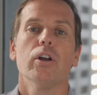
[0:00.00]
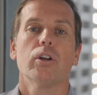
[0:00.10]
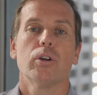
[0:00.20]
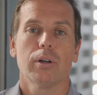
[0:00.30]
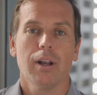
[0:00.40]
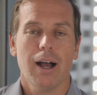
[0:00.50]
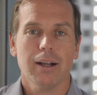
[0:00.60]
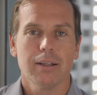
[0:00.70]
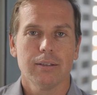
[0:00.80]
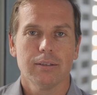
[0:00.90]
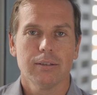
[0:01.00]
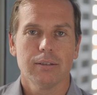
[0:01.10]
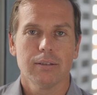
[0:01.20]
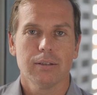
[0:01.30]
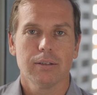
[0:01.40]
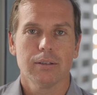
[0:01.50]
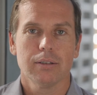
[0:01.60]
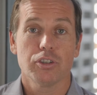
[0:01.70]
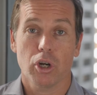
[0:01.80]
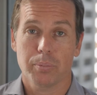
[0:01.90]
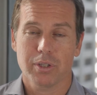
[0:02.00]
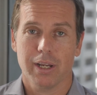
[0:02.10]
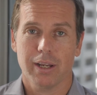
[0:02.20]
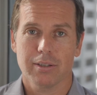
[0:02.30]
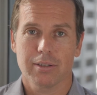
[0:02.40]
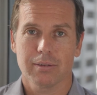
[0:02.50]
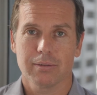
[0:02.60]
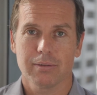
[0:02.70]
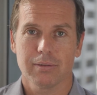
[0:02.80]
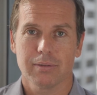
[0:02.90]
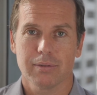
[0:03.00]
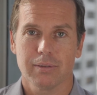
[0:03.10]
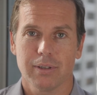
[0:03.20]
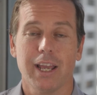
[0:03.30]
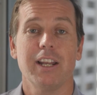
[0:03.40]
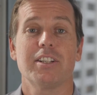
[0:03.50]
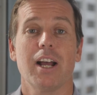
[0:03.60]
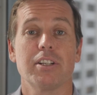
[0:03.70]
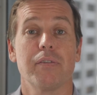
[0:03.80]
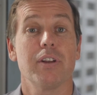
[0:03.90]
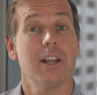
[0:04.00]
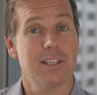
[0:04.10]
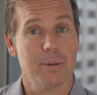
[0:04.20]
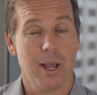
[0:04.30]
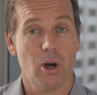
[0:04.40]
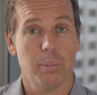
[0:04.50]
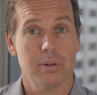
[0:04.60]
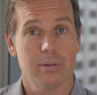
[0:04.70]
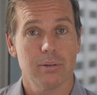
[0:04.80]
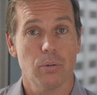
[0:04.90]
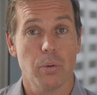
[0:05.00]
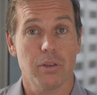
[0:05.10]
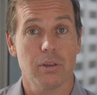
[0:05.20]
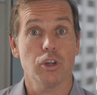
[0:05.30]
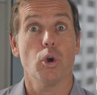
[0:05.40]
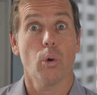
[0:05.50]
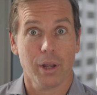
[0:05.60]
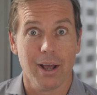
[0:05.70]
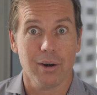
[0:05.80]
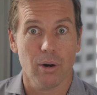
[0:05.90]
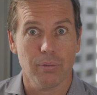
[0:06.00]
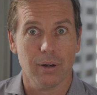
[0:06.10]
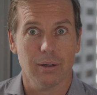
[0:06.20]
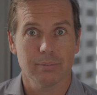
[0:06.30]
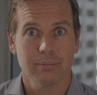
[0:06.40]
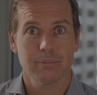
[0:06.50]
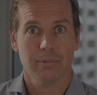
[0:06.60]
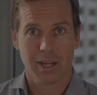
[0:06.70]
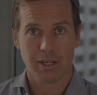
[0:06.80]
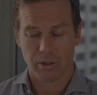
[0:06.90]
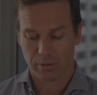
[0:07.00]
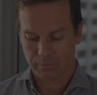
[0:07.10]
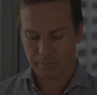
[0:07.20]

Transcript: Good luck, job seekers. Get in touch if you need some help with your counteroffer. Thank you.